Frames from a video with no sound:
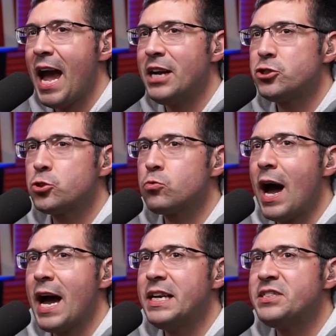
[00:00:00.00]
and
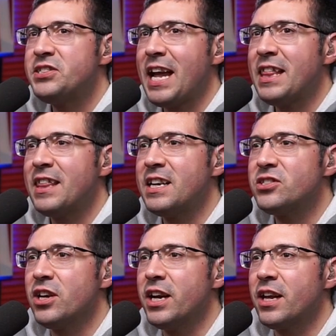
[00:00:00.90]
try to say
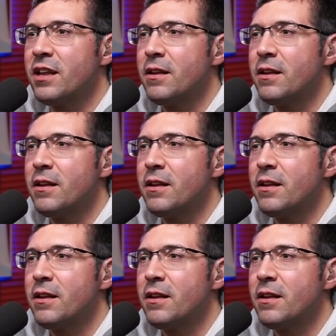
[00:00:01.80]
things like